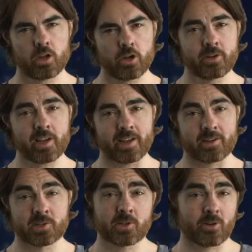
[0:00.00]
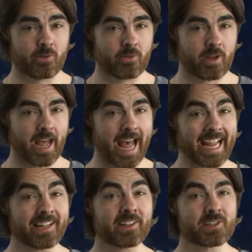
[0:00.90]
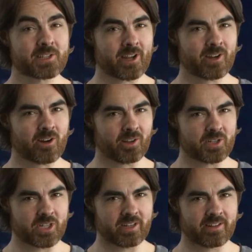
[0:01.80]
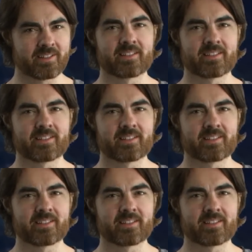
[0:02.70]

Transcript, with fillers: Okay, so alien psychology.